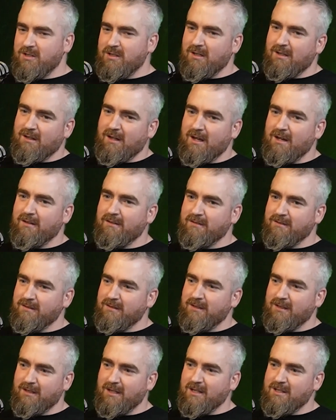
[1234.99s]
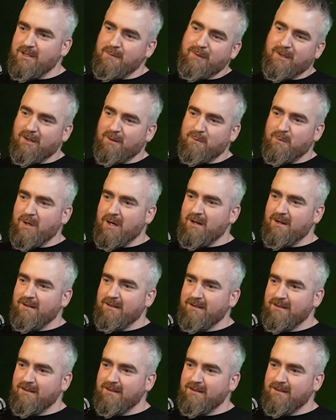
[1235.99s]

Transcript: you to learn and then you become better.